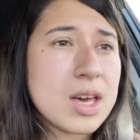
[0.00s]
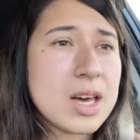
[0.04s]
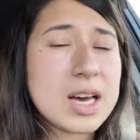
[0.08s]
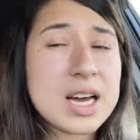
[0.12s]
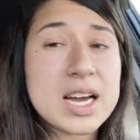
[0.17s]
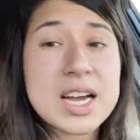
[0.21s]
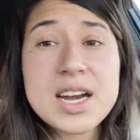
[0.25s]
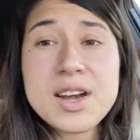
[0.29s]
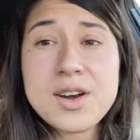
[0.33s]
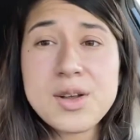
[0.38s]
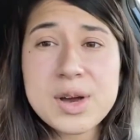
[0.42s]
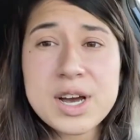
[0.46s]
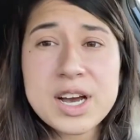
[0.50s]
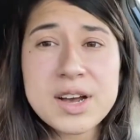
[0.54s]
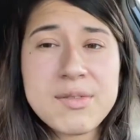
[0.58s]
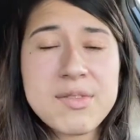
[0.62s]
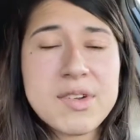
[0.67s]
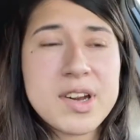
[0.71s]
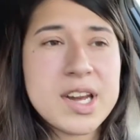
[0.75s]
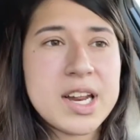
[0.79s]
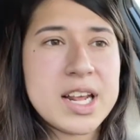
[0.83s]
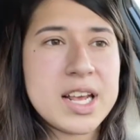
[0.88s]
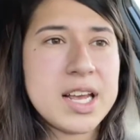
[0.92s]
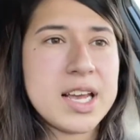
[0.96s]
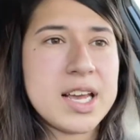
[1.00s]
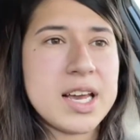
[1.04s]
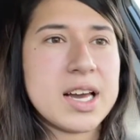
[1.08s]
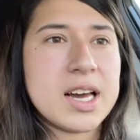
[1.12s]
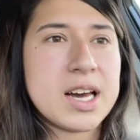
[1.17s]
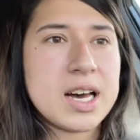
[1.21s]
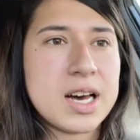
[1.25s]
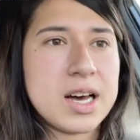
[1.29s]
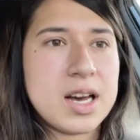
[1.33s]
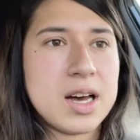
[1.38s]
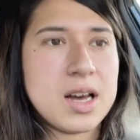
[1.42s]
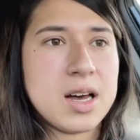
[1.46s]
I do have to take
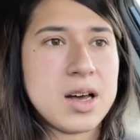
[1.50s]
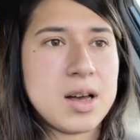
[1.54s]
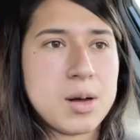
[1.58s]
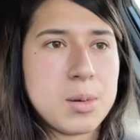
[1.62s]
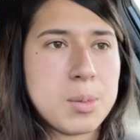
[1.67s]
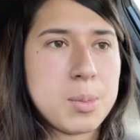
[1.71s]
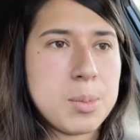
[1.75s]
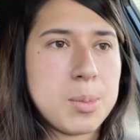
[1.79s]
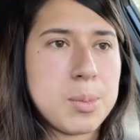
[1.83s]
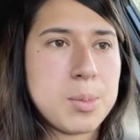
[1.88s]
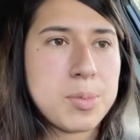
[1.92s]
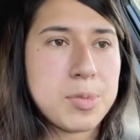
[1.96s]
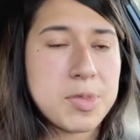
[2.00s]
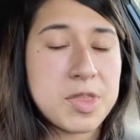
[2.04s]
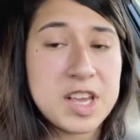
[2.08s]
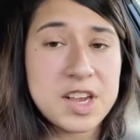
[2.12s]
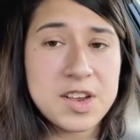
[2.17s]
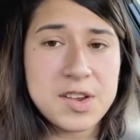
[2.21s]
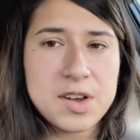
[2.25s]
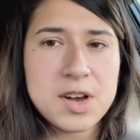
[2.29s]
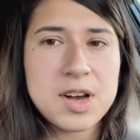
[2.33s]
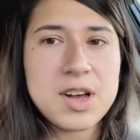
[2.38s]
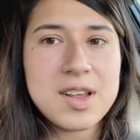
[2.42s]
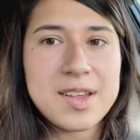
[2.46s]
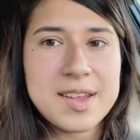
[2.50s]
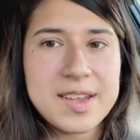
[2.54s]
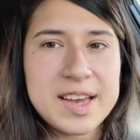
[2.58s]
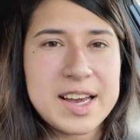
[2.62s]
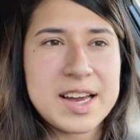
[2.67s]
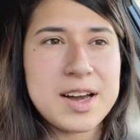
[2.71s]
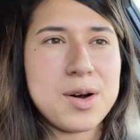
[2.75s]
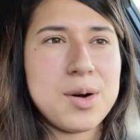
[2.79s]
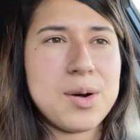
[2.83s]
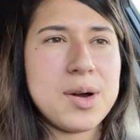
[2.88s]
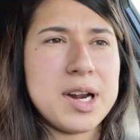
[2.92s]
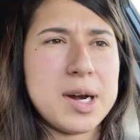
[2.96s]
uh, this gauze
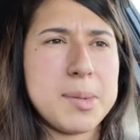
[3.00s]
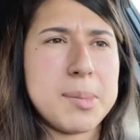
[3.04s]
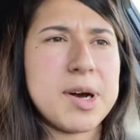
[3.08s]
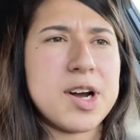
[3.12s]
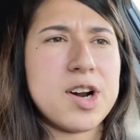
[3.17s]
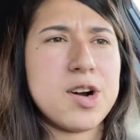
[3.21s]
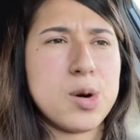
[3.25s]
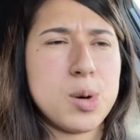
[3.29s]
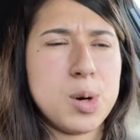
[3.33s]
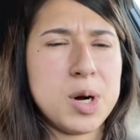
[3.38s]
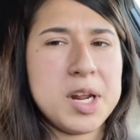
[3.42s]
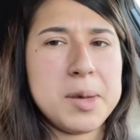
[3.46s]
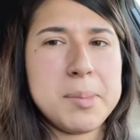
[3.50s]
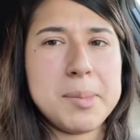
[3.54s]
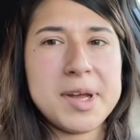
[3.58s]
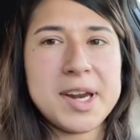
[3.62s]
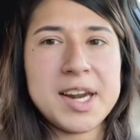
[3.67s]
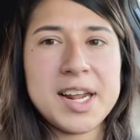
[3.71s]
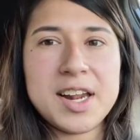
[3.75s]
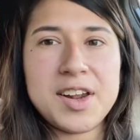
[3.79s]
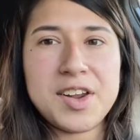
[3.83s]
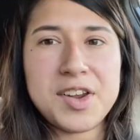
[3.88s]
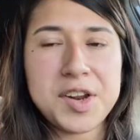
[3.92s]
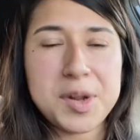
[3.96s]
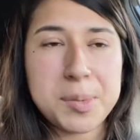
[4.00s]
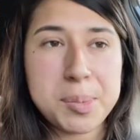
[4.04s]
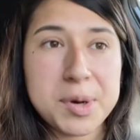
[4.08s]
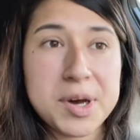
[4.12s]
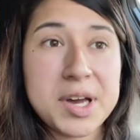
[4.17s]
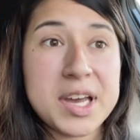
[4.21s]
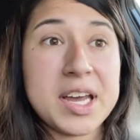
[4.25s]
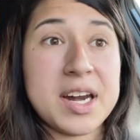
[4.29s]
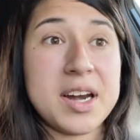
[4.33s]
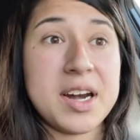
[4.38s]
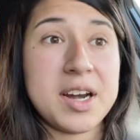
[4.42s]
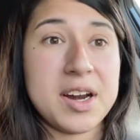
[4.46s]
out in about 20 minutes to put
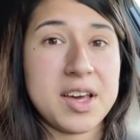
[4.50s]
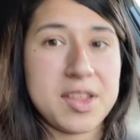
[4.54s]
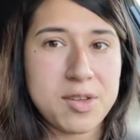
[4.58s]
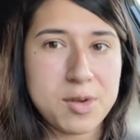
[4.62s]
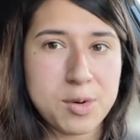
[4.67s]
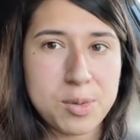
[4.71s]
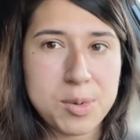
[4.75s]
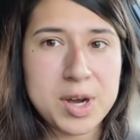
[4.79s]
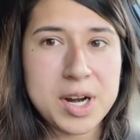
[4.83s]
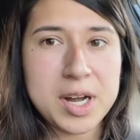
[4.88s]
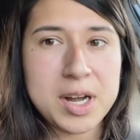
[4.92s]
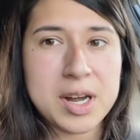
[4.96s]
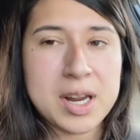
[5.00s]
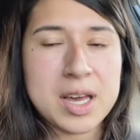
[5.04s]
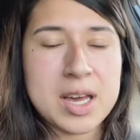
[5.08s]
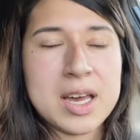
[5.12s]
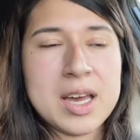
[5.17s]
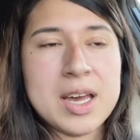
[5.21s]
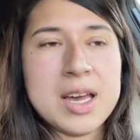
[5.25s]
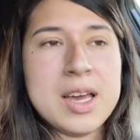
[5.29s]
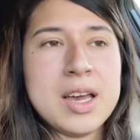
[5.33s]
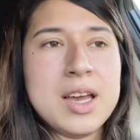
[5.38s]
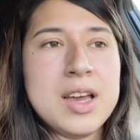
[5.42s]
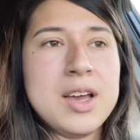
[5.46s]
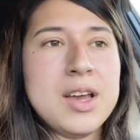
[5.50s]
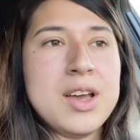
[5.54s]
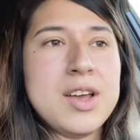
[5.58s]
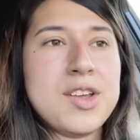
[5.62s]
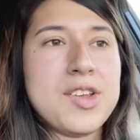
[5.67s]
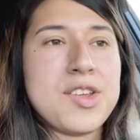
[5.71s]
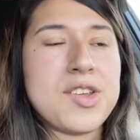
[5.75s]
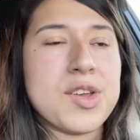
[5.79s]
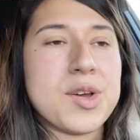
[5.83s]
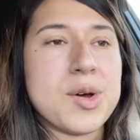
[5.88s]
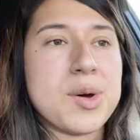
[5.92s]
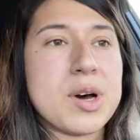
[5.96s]
in another one.
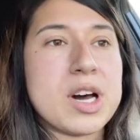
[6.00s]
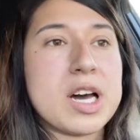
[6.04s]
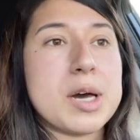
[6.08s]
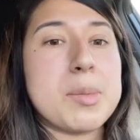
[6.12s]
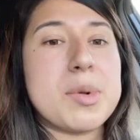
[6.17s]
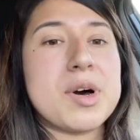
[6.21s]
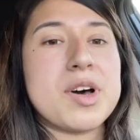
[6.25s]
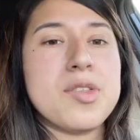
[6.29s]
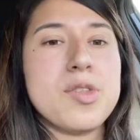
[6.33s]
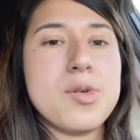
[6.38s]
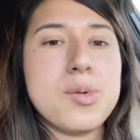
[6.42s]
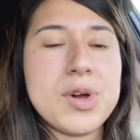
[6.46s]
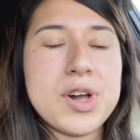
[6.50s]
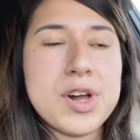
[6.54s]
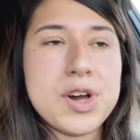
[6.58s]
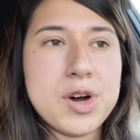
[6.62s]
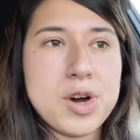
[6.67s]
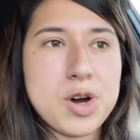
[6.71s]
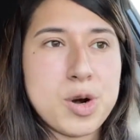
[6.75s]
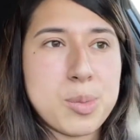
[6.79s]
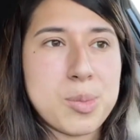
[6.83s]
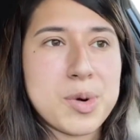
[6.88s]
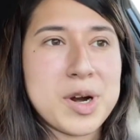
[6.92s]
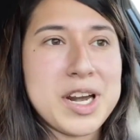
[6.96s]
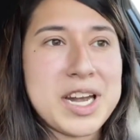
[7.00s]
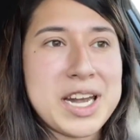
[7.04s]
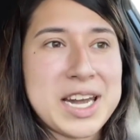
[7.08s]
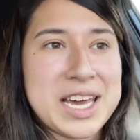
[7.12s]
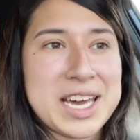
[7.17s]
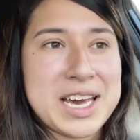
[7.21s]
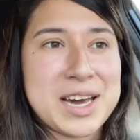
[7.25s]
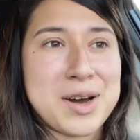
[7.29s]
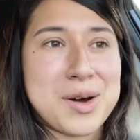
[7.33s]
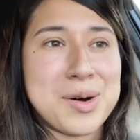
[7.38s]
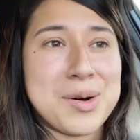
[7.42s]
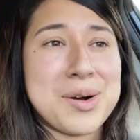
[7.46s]
So I'm on the way home right
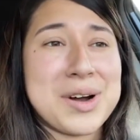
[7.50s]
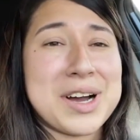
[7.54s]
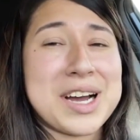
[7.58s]
now.